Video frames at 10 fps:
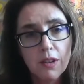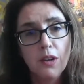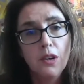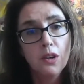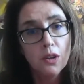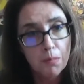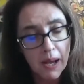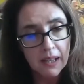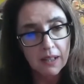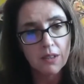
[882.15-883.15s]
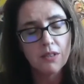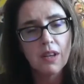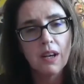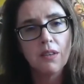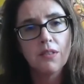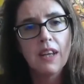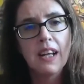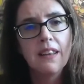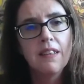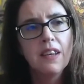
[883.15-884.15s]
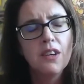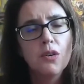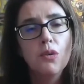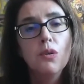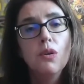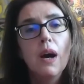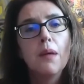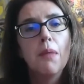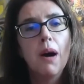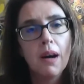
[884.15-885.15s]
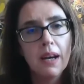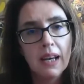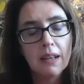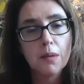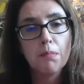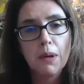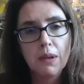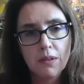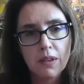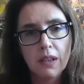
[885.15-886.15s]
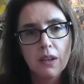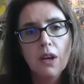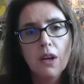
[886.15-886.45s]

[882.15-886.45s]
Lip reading: look back at ourselves and think, who am I as a person?